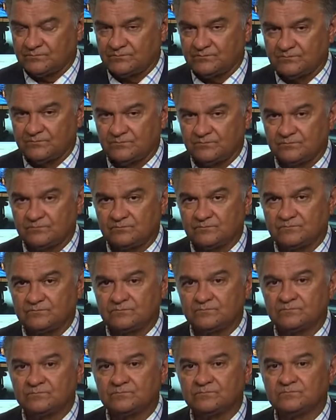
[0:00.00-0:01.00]

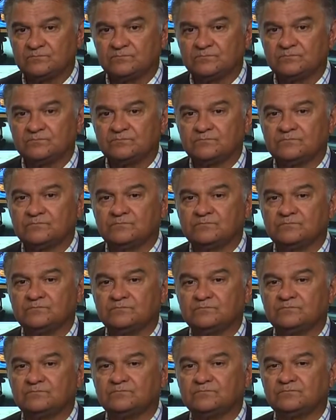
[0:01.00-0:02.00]

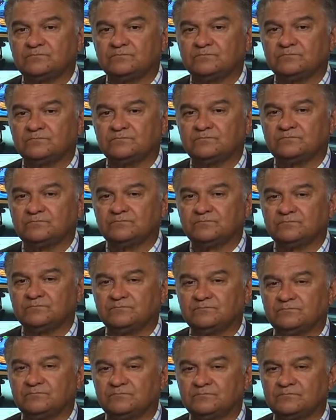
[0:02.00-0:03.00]

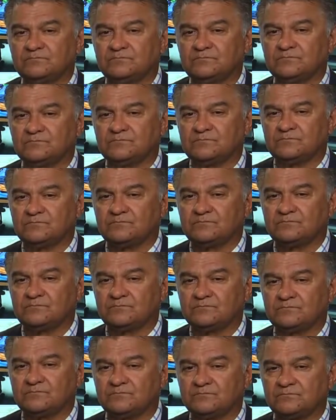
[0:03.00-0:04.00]

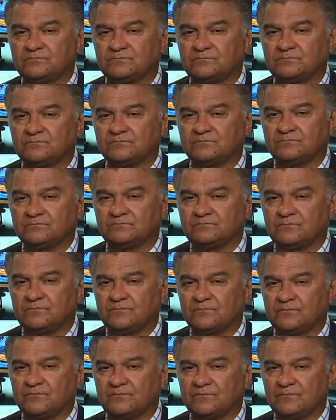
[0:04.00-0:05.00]

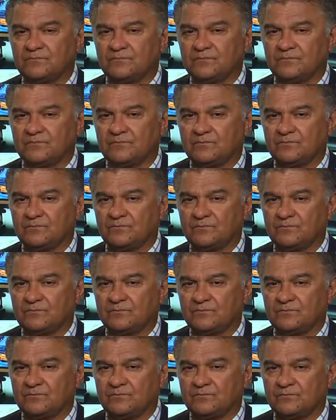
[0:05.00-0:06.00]
(silent)